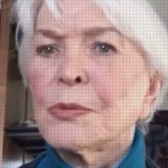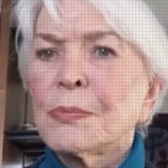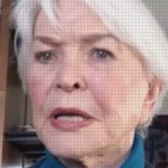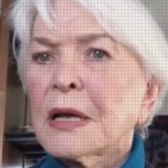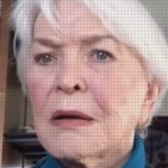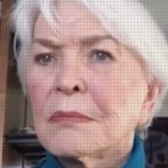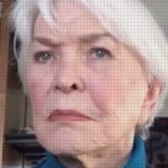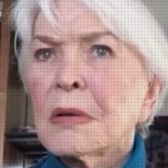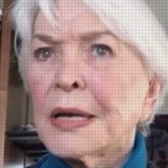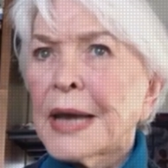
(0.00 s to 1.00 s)
become
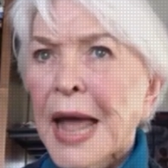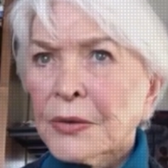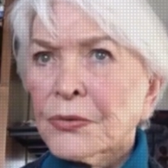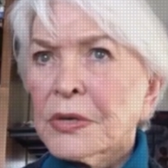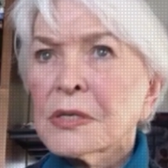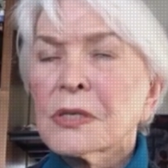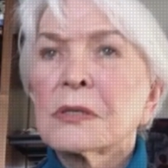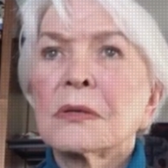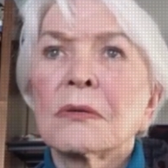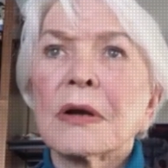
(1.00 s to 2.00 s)
an
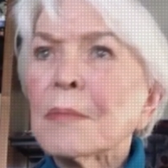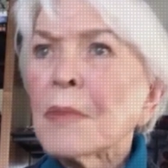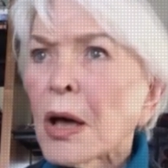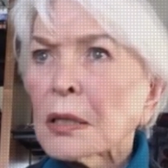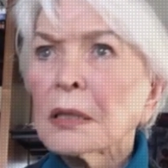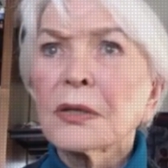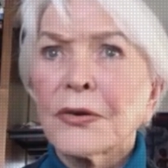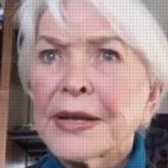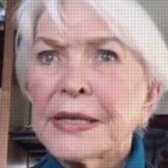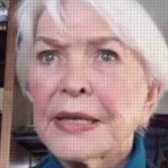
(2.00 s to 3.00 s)
actress or a model or
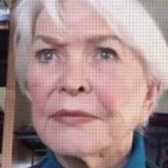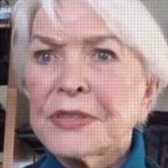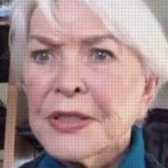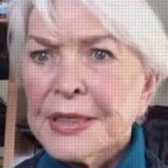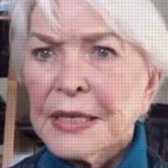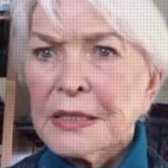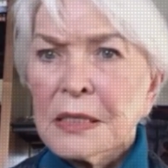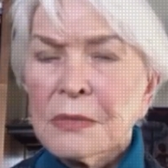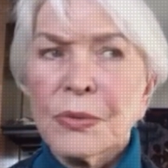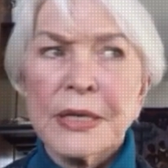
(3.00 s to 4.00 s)
any of the
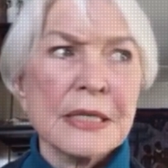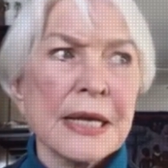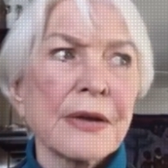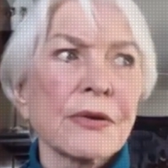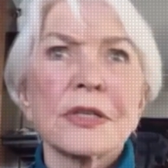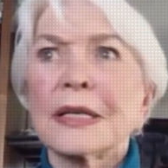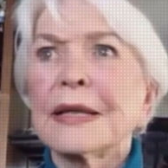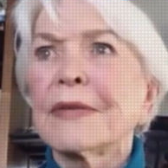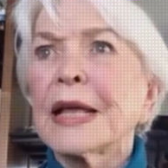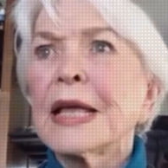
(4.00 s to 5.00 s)
ways I earned a
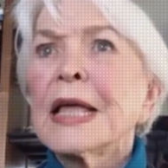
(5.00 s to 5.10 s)
living.